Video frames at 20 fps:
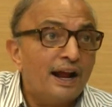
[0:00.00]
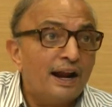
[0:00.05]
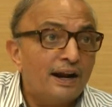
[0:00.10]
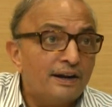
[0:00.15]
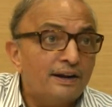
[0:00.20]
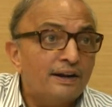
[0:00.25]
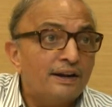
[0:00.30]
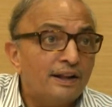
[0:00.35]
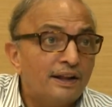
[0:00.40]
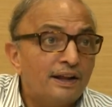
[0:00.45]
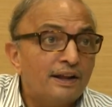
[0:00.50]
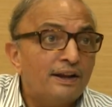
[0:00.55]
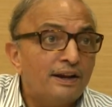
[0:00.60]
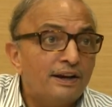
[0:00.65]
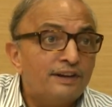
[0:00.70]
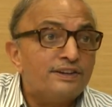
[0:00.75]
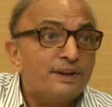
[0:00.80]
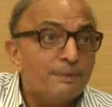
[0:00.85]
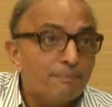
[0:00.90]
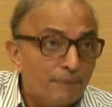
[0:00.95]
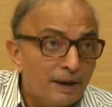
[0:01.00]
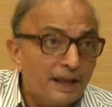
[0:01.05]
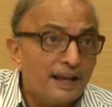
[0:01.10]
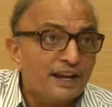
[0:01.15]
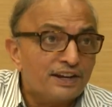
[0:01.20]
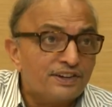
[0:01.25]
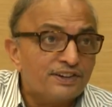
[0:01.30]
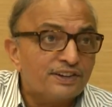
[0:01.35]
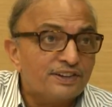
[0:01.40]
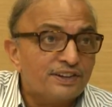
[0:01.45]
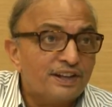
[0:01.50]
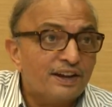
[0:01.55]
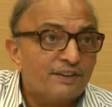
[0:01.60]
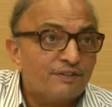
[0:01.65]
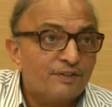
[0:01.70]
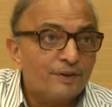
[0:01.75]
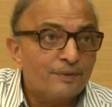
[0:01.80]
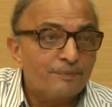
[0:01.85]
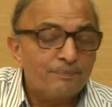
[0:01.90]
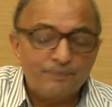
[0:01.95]
and its implications there.
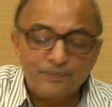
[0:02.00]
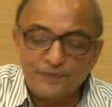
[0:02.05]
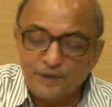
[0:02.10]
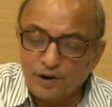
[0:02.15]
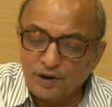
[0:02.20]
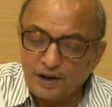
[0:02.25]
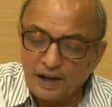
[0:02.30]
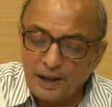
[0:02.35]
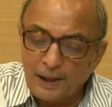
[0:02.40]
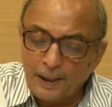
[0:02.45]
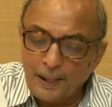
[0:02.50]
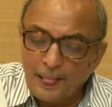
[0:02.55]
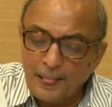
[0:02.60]
Okay.